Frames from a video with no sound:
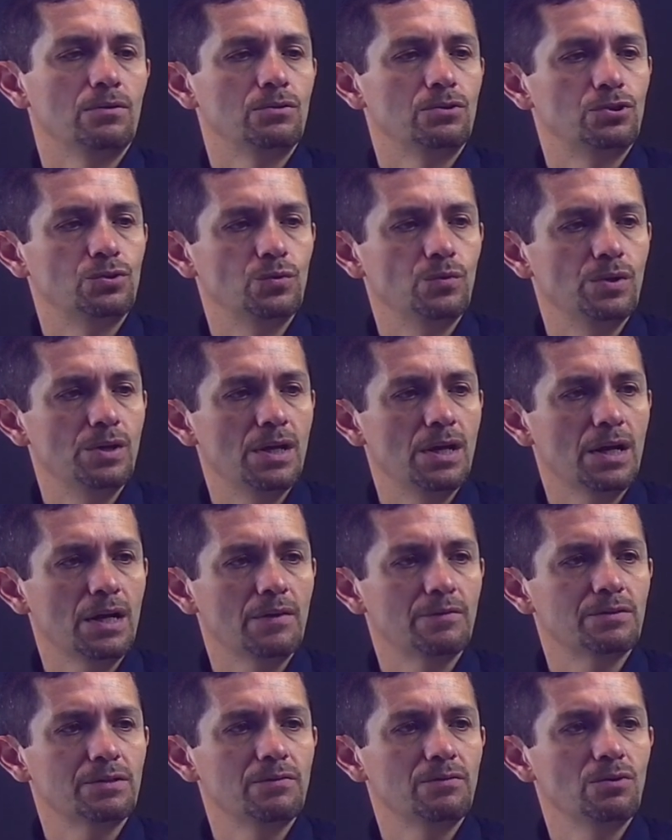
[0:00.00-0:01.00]
2
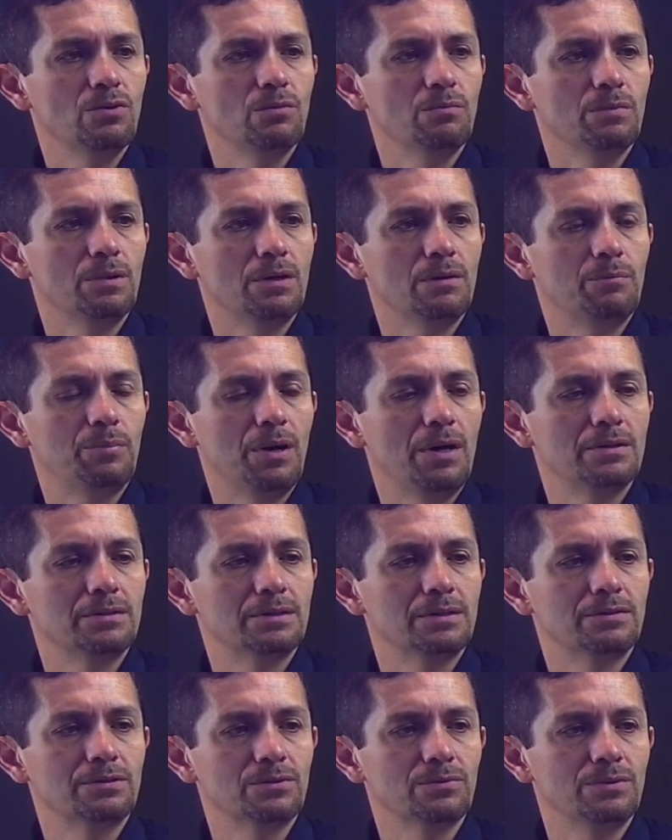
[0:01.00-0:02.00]
negatives give you a
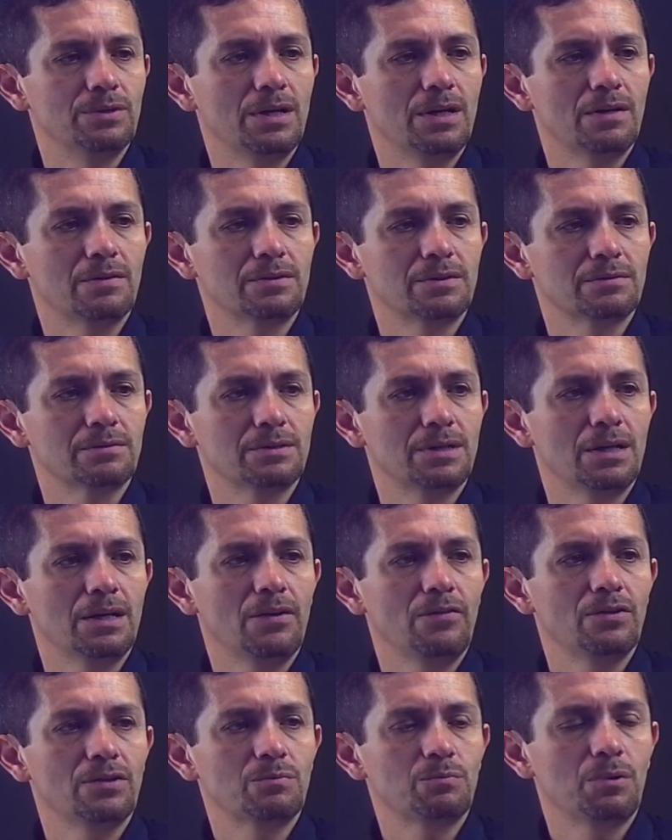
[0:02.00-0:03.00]
positive, so negative times
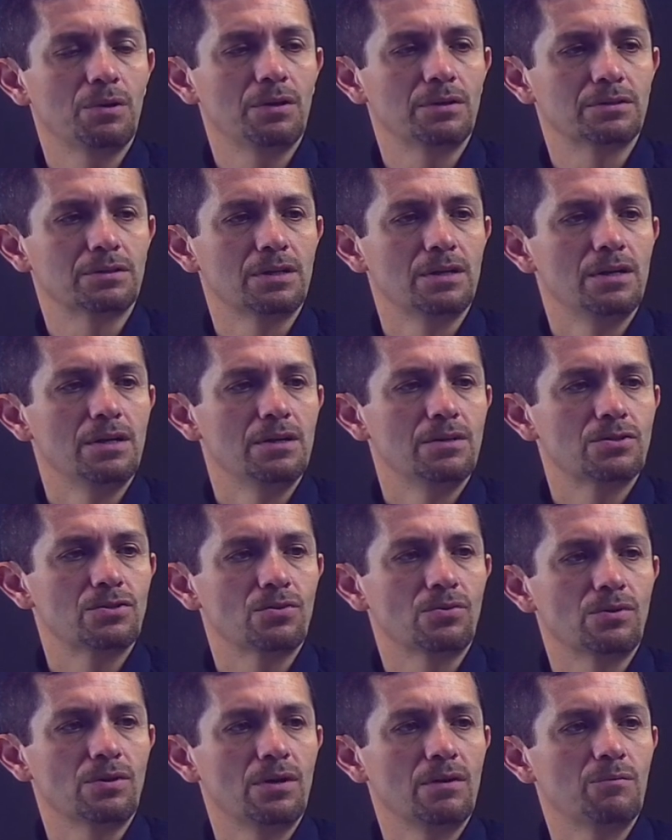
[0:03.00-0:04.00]
negative is plus. So
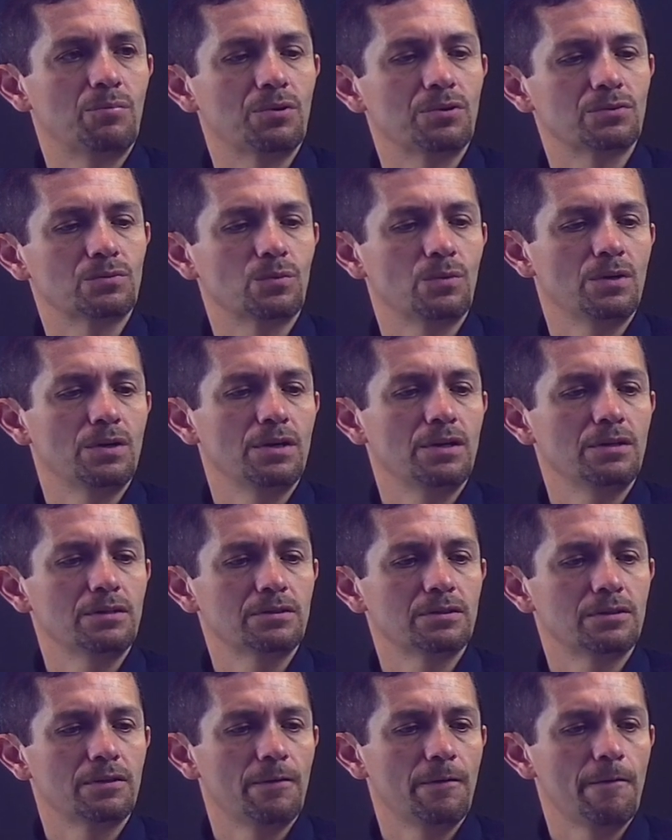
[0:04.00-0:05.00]
9 plus 1 is
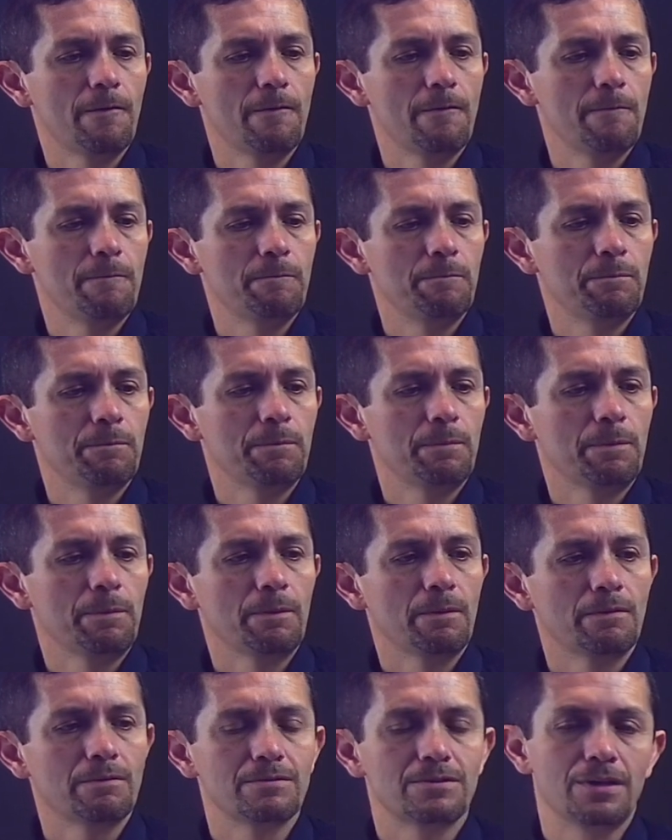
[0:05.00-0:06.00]

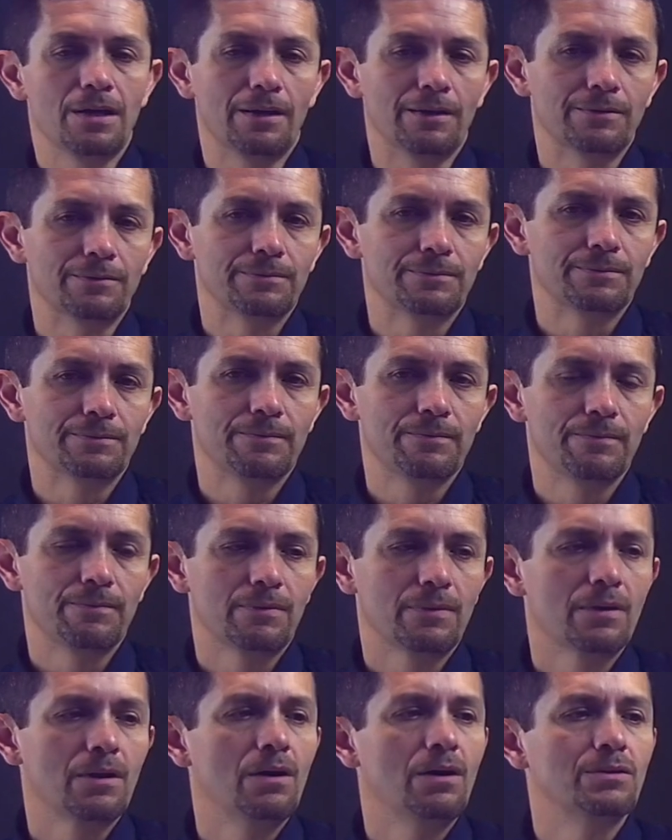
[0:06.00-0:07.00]
10.
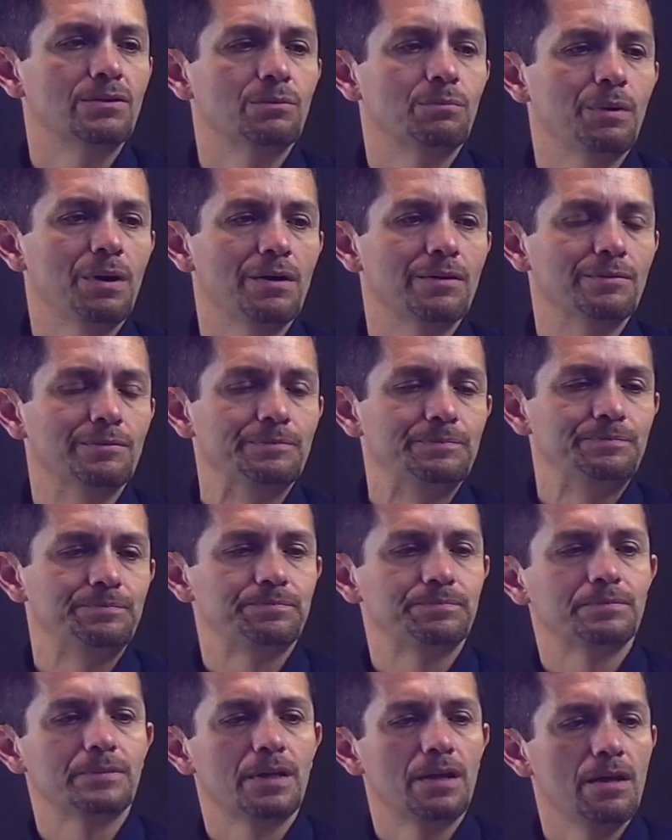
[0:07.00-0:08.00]
On the bottom,
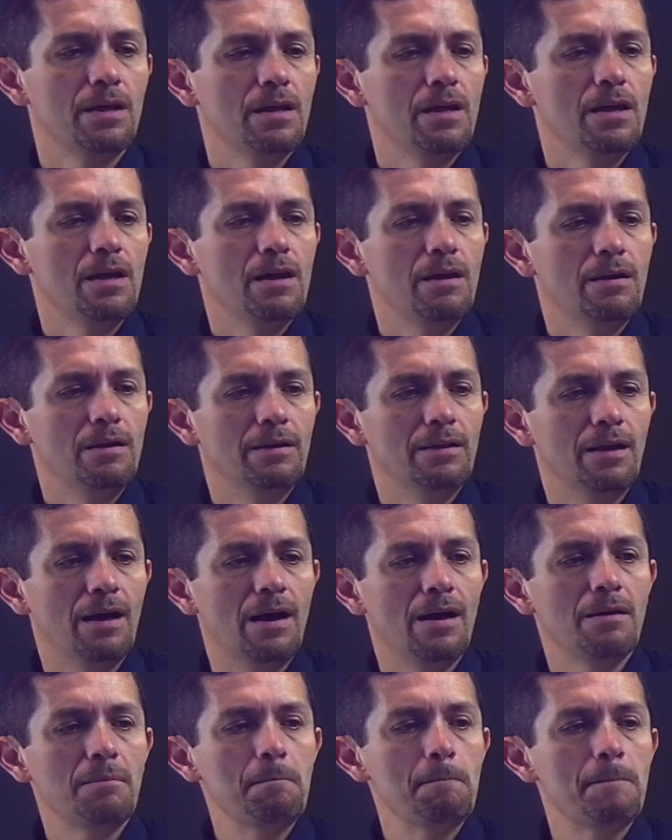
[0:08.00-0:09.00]

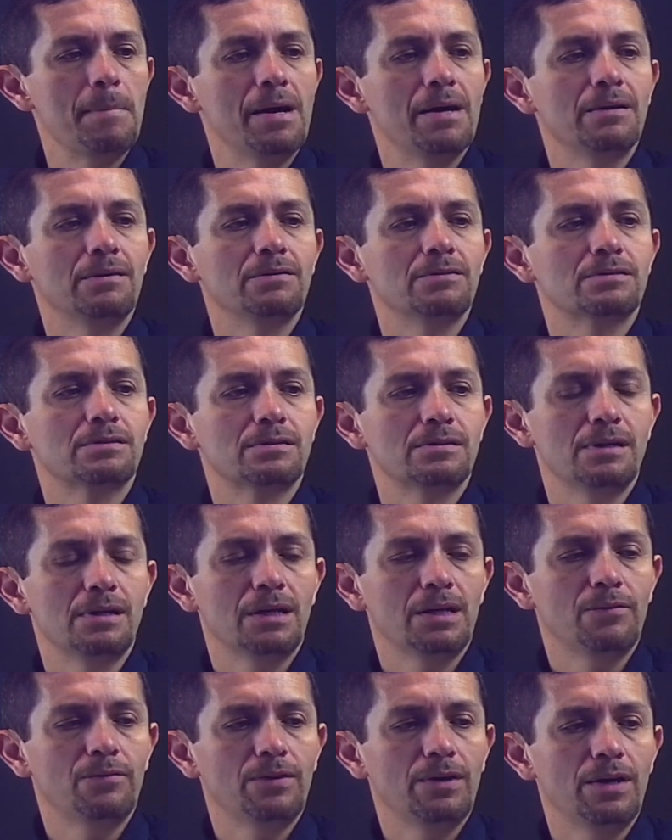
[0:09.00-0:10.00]
9 minus
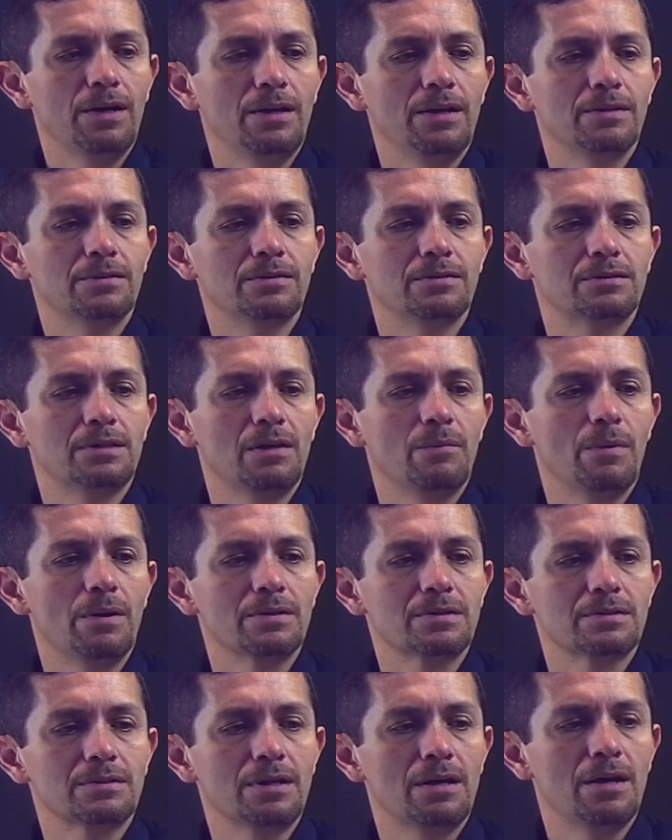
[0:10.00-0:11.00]
negative 8 is the same as
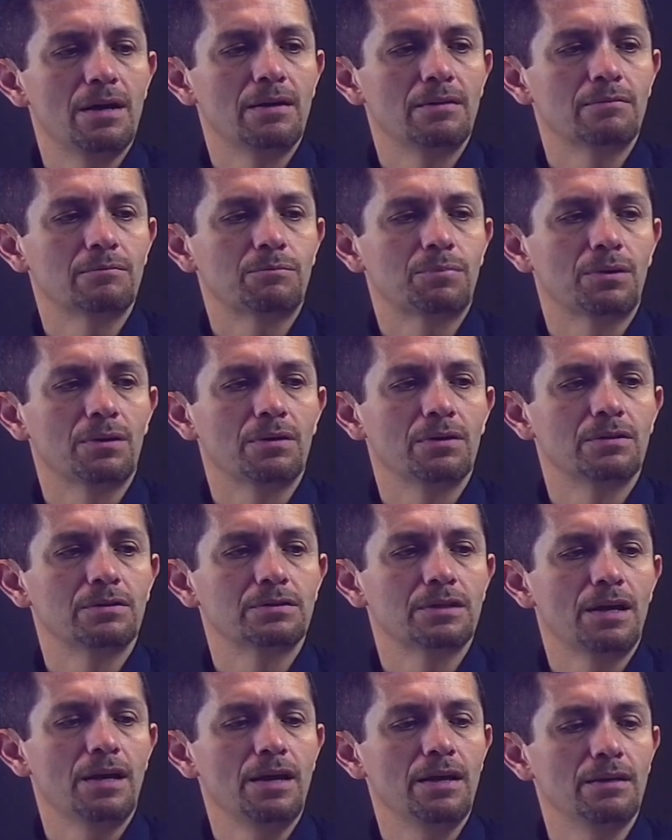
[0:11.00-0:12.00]
9 plus
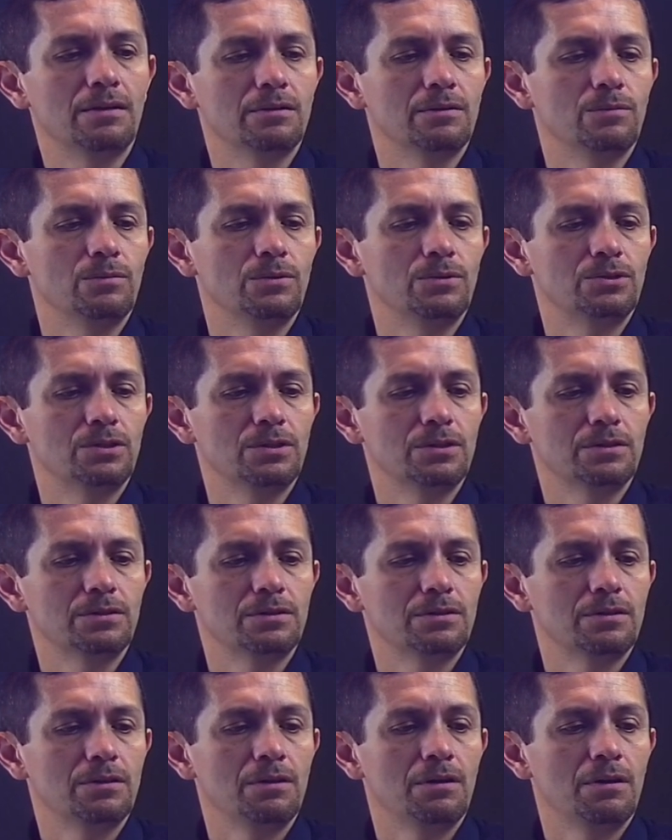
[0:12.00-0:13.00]
8, which is
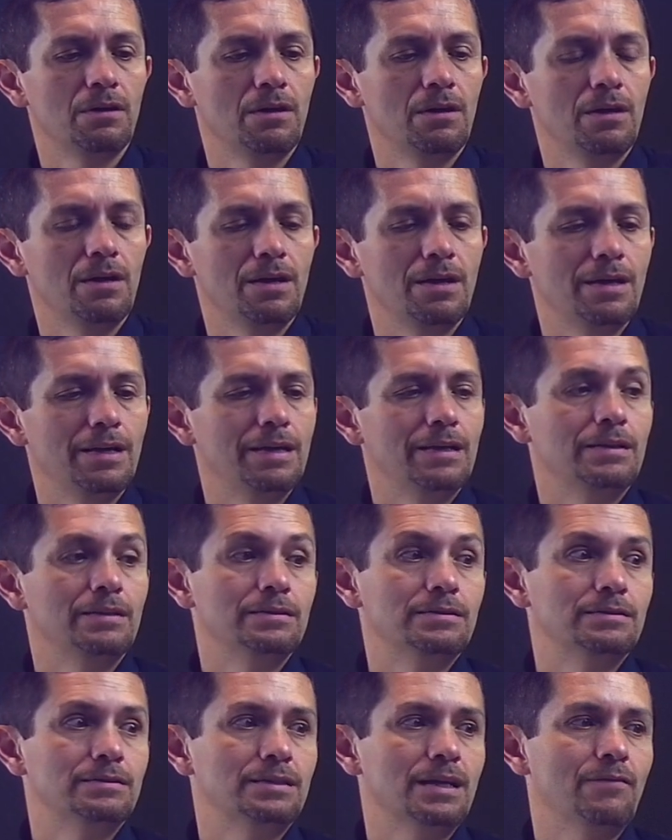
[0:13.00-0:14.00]

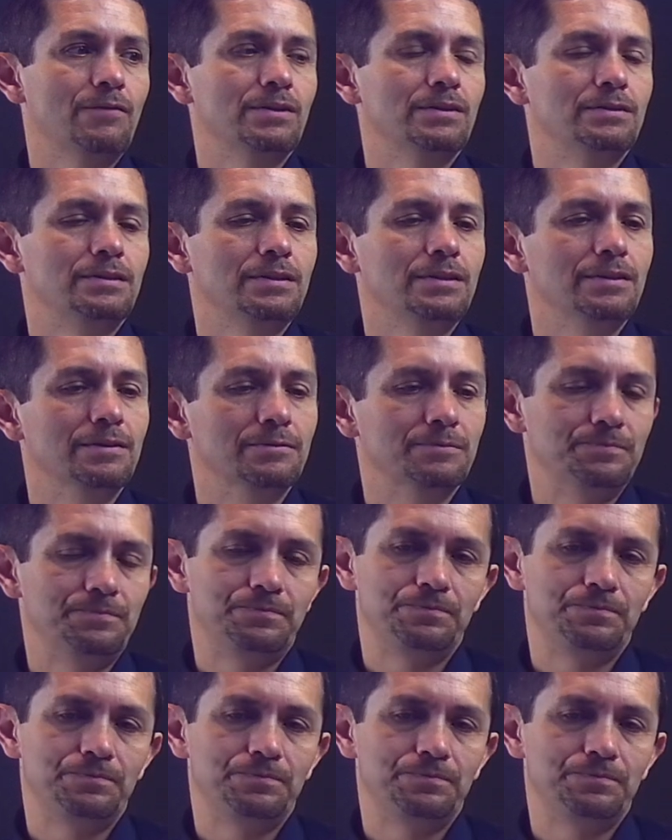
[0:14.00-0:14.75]
17.